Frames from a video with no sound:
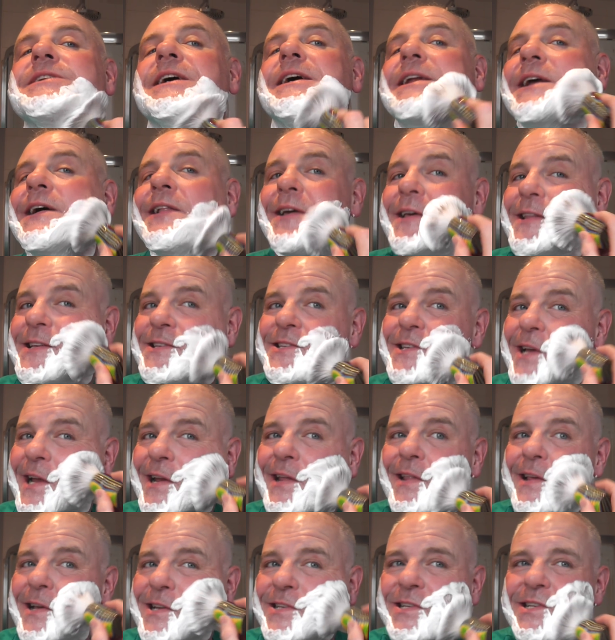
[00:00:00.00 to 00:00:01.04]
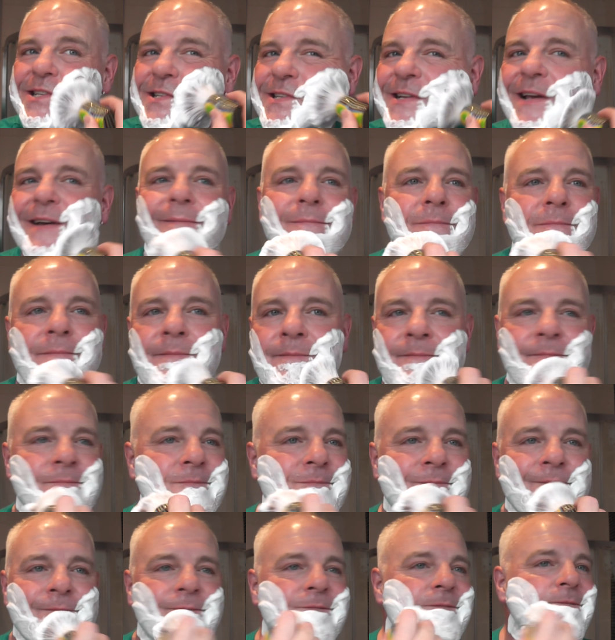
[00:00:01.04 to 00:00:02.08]
scent. I like the scent of this. It's, uh,
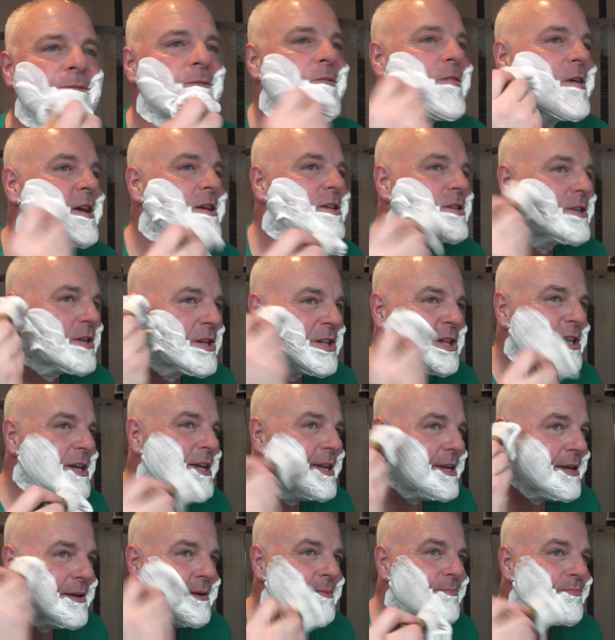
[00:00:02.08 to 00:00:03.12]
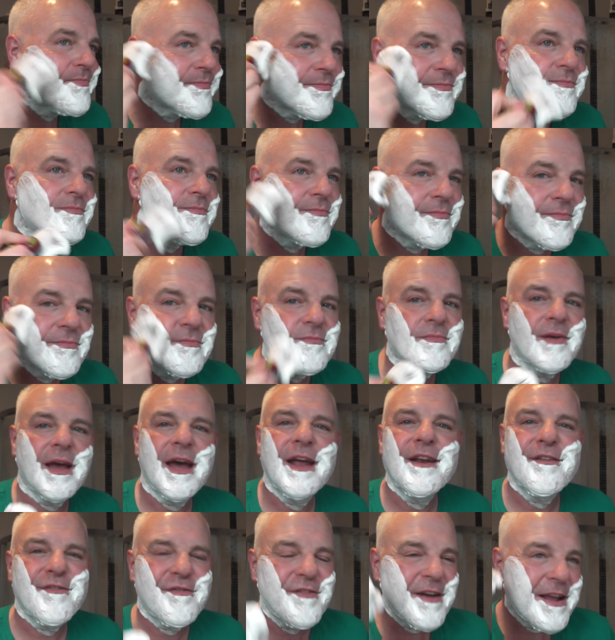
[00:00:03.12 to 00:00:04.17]
it's clean
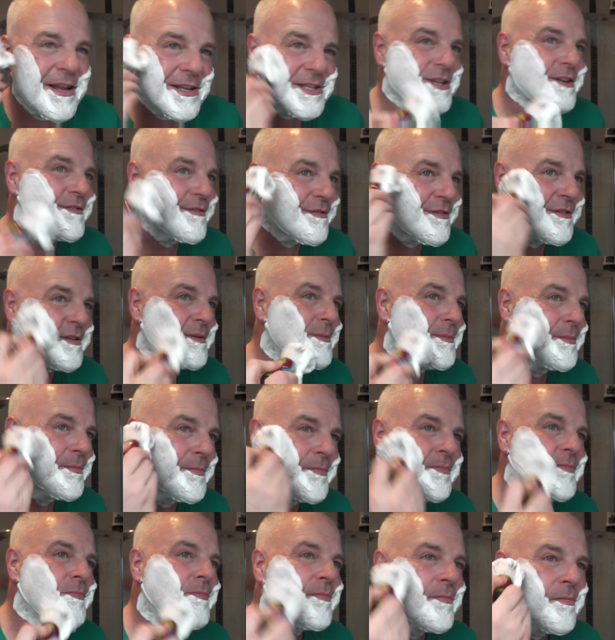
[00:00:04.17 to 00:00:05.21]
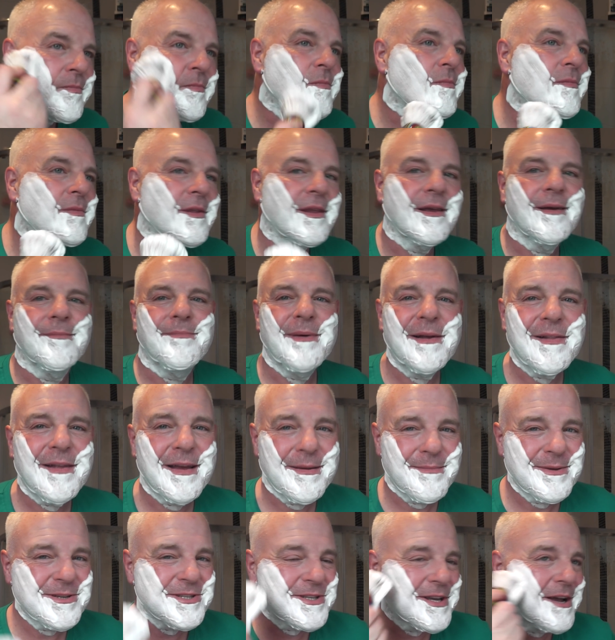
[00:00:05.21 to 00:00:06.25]
and offensive. Bit
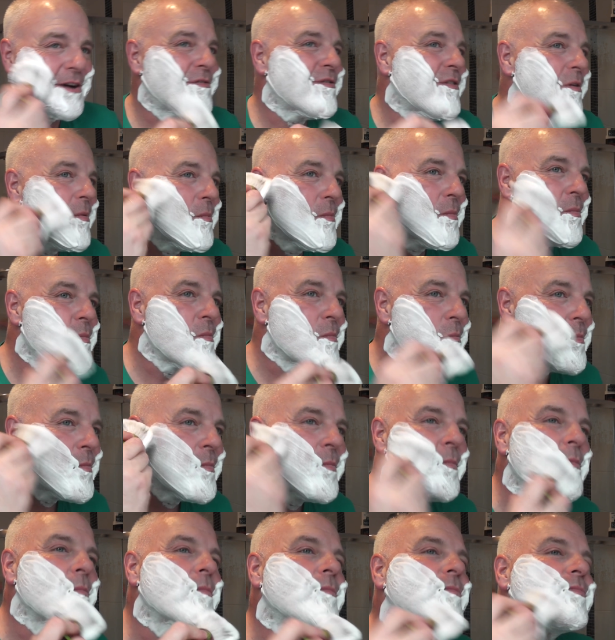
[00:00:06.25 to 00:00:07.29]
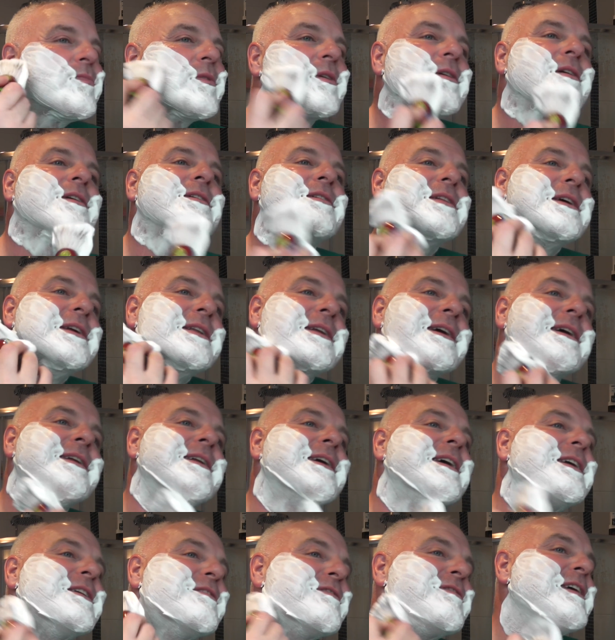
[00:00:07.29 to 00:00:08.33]
like myself. Clean
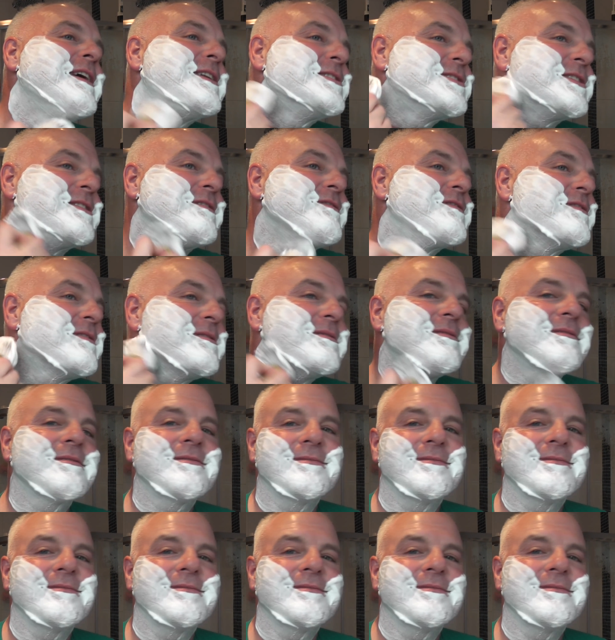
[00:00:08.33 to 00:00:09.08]
and inoffensive.